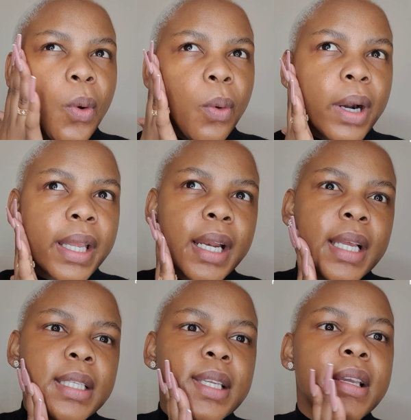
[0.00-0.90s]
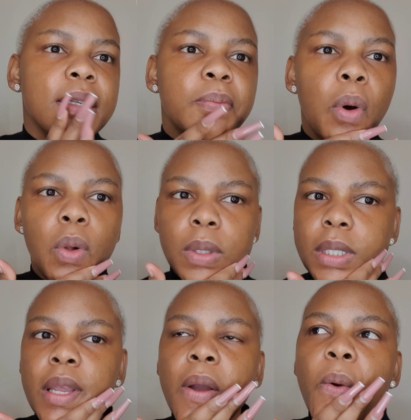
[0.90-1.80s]
what can I say is
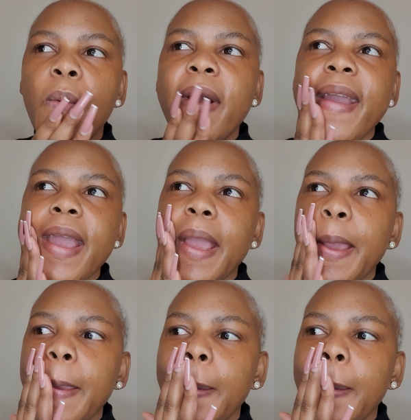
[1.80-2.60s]
polls, where